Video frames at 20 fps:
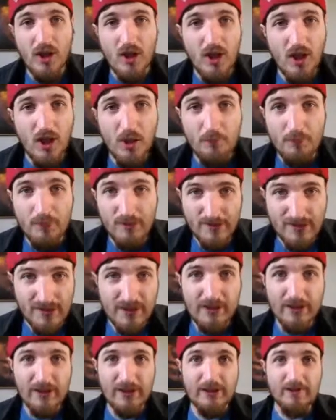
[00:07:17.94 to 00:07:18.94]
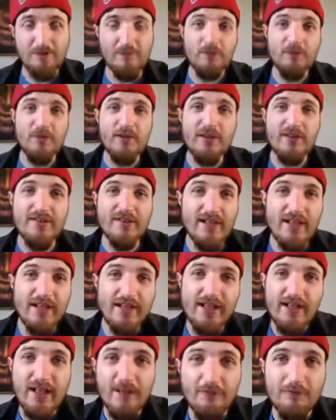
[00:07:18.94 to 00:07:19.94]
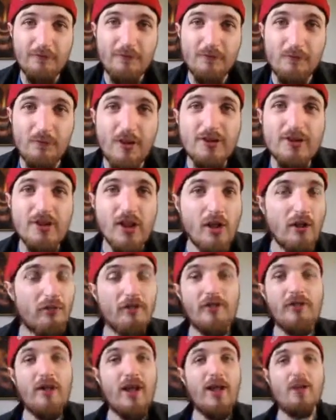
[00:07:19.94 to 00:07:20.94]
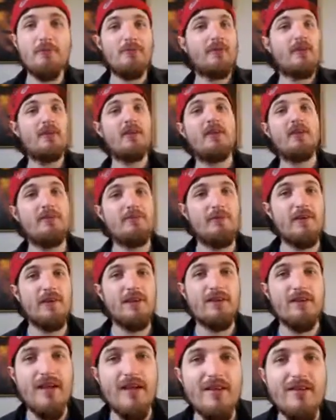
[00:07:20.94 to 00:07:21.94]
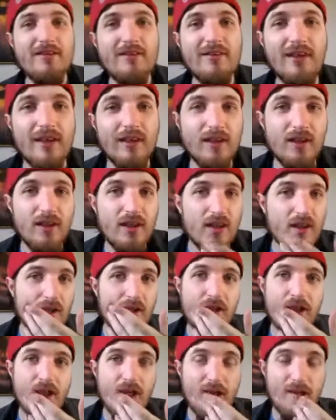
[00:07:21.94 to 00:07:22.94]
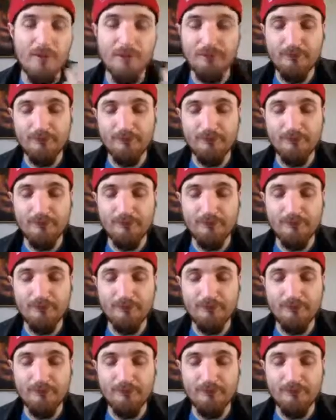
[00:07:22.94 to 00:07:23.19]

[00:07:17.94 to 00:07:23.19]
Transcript: particularly for me, stand out from my childhood. Absolutely fantastic. And